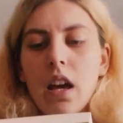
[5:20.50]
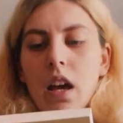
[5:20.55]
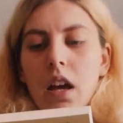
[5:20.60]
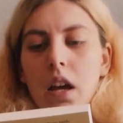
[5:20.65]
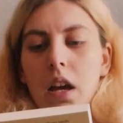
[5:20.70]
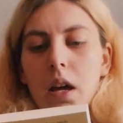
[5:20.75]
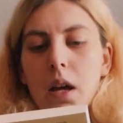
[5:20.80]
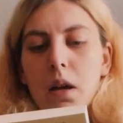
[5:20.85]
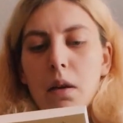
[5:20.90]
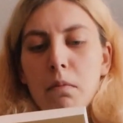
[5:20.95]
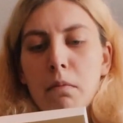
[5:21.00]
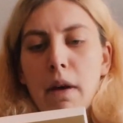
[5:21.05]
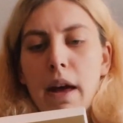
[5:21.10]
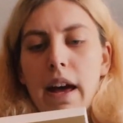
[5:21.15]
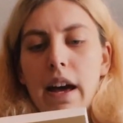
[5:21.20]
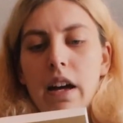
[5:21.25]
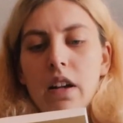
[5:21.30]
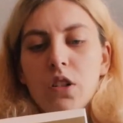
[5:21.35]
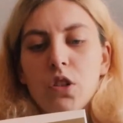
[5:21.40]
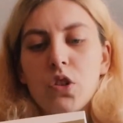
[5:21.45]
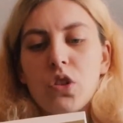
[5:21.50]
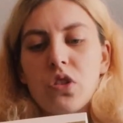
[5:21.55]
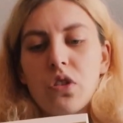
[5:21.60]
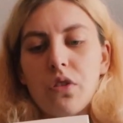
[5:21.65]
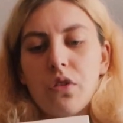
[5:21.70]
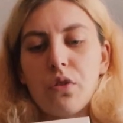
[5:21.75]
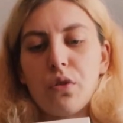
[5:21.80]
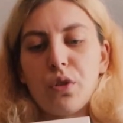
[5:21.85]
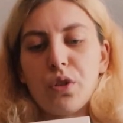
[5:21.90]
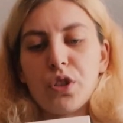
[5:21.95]
Um, and
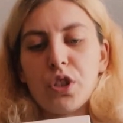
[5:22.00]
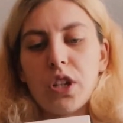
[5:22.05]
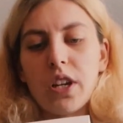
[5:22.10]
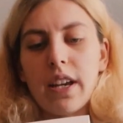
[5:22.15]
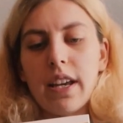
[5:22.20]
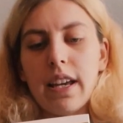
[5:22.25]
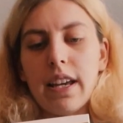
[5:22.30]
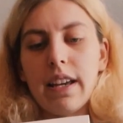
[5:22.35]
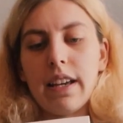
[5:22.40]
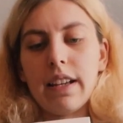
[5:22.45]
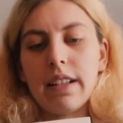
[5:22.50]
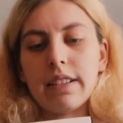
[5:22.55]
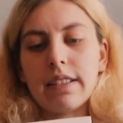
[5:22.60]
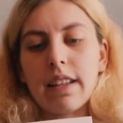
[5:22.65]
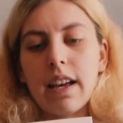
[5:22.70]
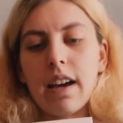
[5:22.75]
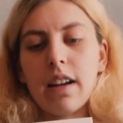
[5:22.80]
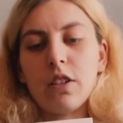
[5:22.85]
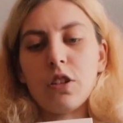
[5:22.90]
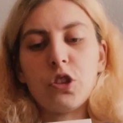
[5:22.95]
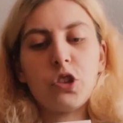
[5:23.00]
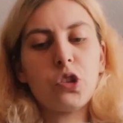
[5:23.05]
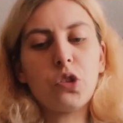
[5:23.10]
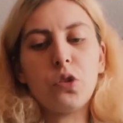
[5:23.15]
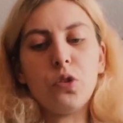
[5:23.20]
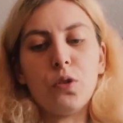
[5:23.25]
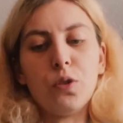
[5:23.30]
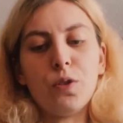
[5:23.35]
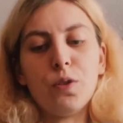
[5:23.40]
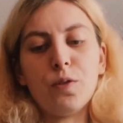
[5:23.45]
George is at a
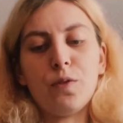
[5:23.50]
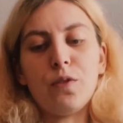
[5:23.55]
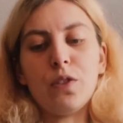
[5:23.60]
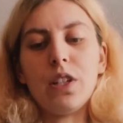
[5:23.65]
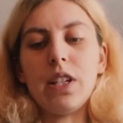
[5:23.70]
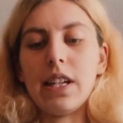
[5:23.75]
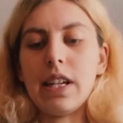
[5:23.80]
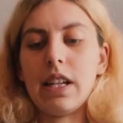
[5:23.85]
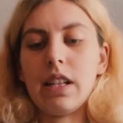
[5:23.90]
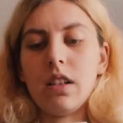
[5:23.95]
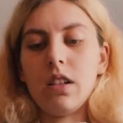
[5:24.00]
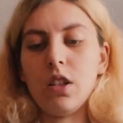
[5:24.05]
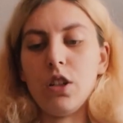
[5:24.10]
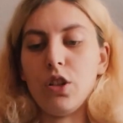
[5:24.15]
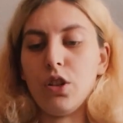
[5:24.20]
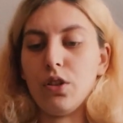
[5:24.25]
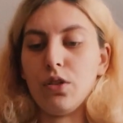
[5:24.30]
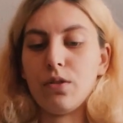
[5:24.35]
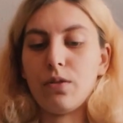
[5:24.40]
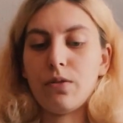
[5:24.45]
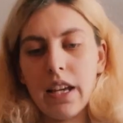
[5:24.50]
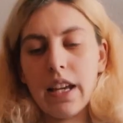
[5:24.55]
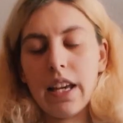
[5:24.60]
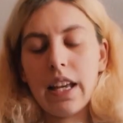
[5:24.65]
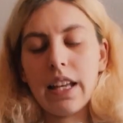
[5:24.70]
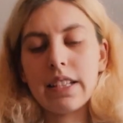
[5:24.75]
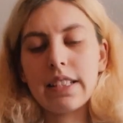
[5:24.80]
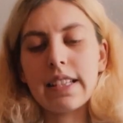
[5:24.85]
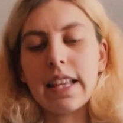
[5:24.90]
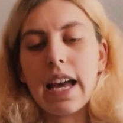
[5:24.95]
school for the Hitler Youth.
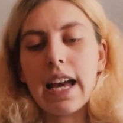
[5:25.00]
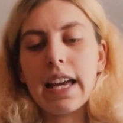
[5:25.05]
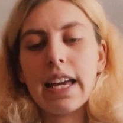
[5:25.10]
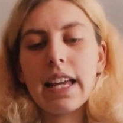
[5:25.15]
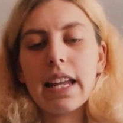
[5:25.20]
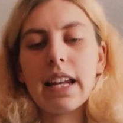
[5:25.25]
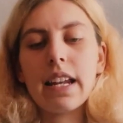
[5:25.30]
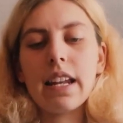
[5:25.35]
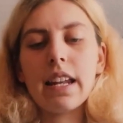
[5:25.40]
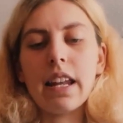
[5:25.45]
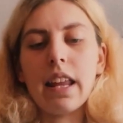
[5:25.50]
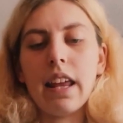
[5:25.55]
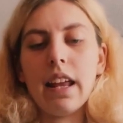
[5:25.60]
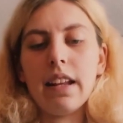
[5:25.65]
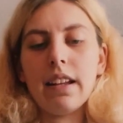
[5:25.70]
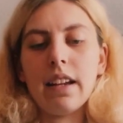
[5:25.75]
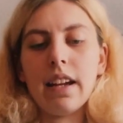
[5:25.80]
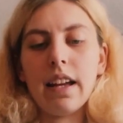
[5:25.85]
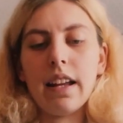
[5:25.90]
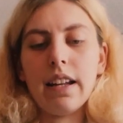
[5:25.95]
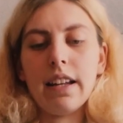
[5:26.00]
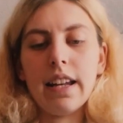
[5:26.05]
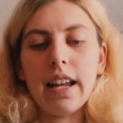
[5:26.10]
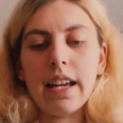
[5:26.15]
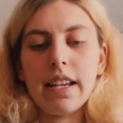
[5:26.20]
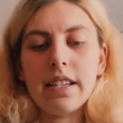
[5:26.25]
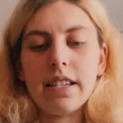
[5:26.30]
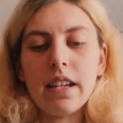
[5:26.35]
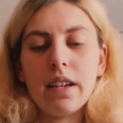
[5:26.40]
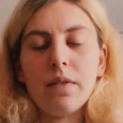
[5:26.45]
It's set in
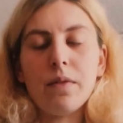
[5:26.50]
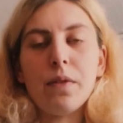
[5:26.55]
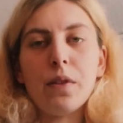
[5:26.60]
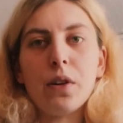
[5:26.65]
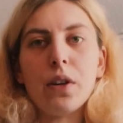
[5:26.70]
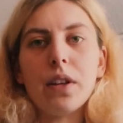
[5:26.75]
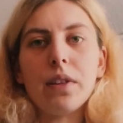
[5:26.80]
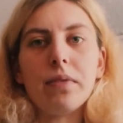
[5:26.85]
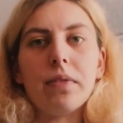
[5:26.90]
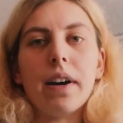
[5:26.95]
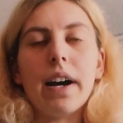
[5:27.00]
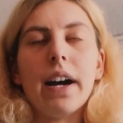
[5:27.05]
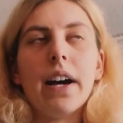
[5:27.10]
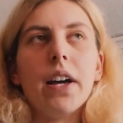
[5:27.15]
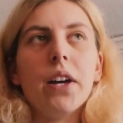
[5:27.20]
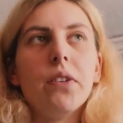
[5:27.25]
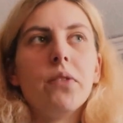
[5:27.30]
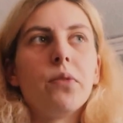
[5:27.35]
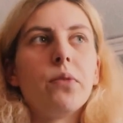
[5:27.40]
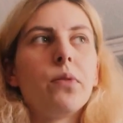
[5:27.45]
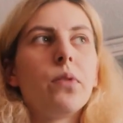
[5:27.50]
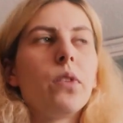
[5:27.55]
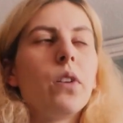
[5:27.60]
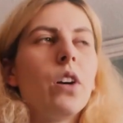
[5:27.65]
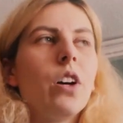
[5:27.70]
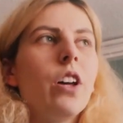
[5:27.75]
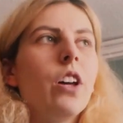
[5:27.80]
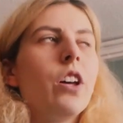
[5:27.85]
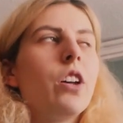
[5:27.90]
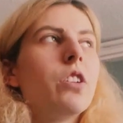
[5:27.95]
1945,
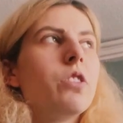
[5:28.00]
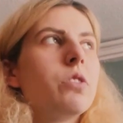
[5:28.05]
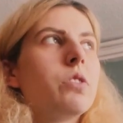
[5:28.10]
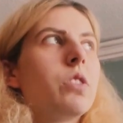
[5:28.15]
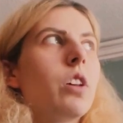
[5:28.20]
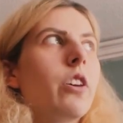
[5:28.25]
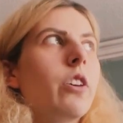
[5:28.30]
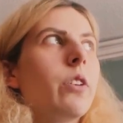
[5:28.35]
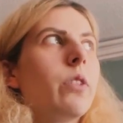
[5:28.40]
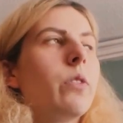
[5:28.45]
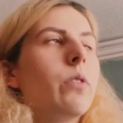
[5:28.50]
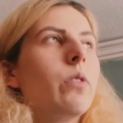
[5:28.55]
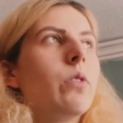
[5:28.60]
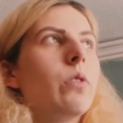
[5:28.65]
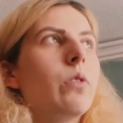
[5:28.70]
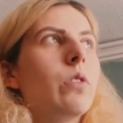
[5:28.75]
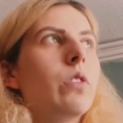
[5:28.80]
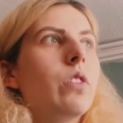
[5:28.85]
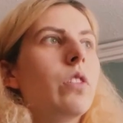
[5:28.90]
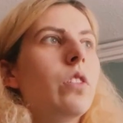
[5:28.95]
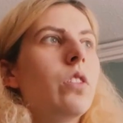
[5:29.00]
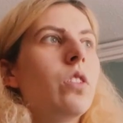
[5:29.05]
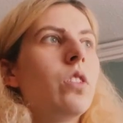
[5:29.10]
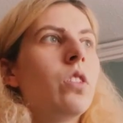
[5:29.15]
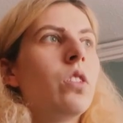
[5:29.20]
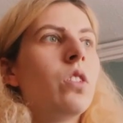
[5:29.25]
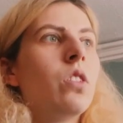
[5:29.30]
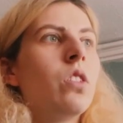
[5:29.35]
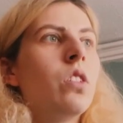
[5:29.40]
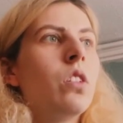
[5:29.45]
so
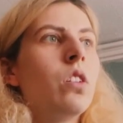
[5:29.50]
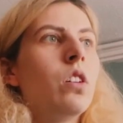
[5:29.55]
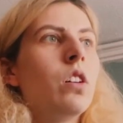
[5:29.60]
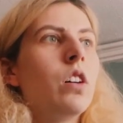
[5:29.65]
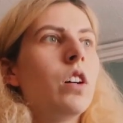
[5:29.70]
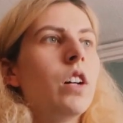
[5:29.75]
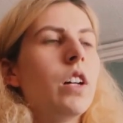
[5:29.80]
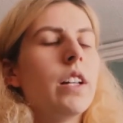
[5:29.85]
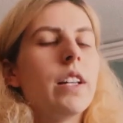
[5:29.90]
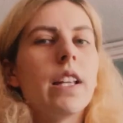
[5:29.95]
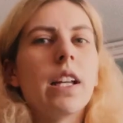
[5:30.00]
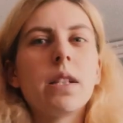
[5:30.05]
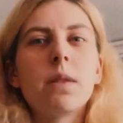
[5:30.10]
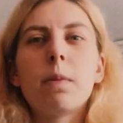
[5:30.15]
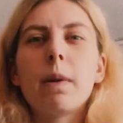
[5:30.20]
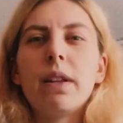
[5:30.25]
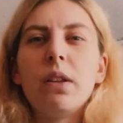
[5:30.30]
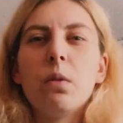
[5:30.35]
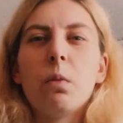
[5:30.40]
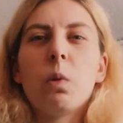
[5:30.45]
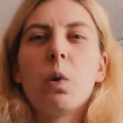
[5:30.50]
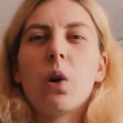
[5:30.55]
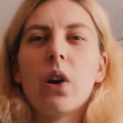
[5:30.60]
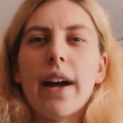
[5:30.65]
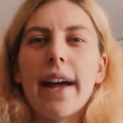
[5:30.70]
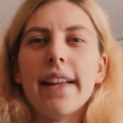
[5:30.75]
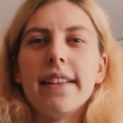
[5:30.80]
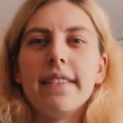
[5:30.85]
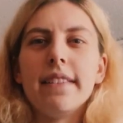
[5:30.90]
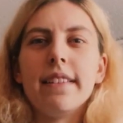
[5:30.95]
that's when the
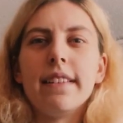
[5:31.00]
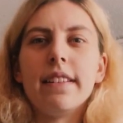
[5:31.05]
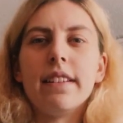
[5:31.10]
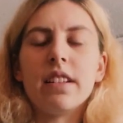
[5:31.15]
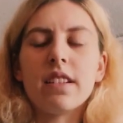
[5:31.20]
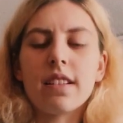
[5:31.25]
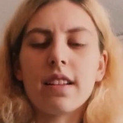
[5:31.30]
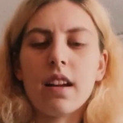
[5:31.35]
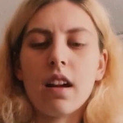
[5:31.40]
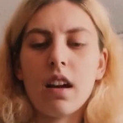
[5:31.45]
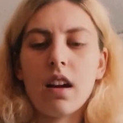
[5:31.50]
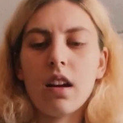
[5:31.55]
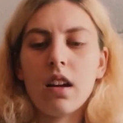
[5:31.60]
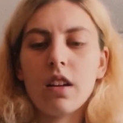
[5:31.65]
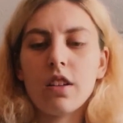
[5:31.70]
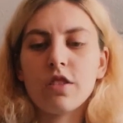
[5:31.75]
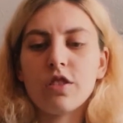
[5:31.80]
war ended, isn't it?